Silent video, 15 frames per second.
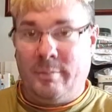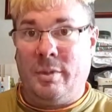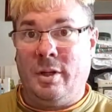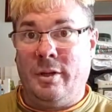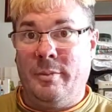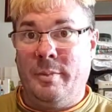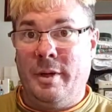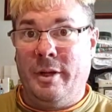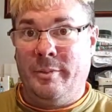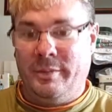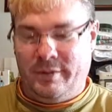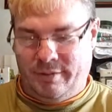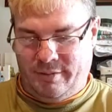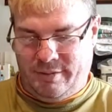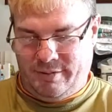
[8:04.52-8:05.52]
Blood moment.
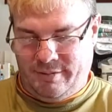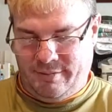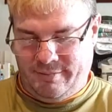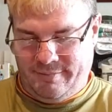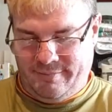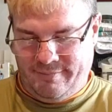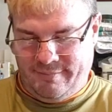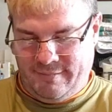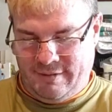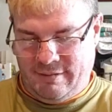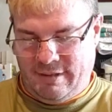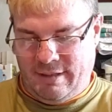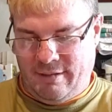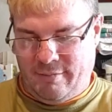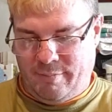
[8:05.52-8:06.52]

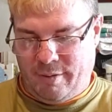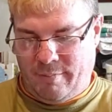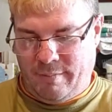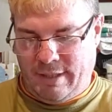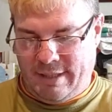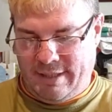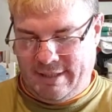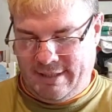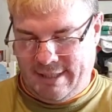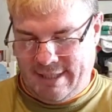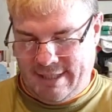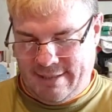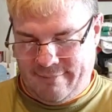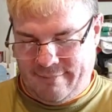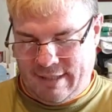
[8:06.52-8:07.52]
Right, pop that in
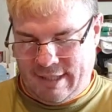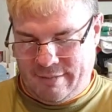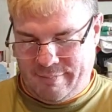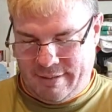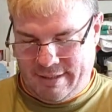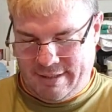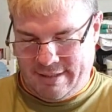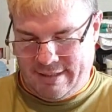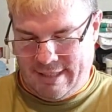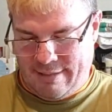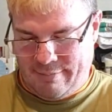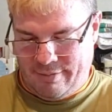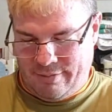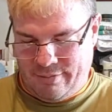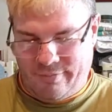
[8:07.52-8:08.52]
there. That's better. Now
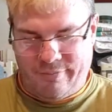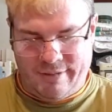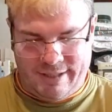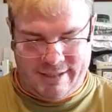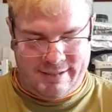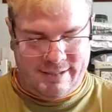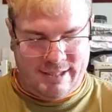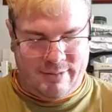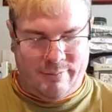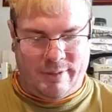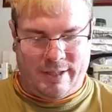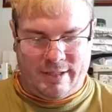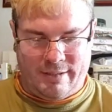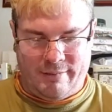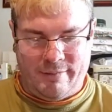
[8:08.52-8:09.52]
it all fits. There we
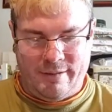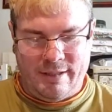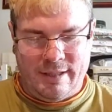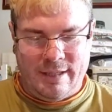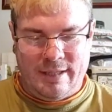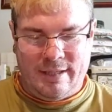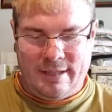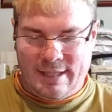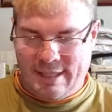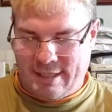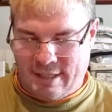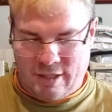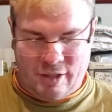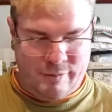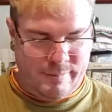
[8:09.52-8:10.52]
go.
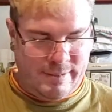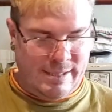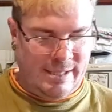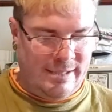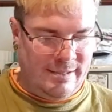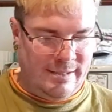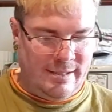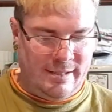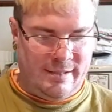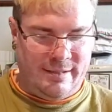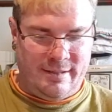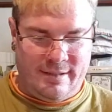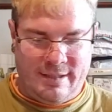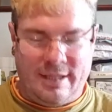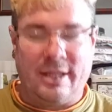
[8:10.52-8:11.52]
That goes back in
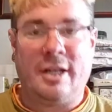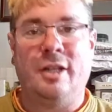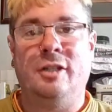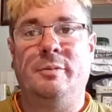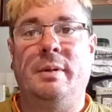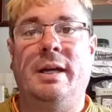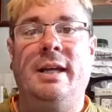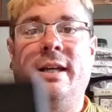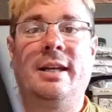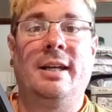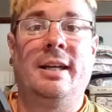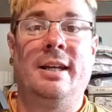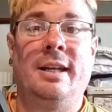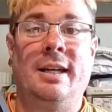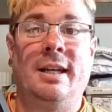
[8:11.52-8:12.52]
there, and that goes back in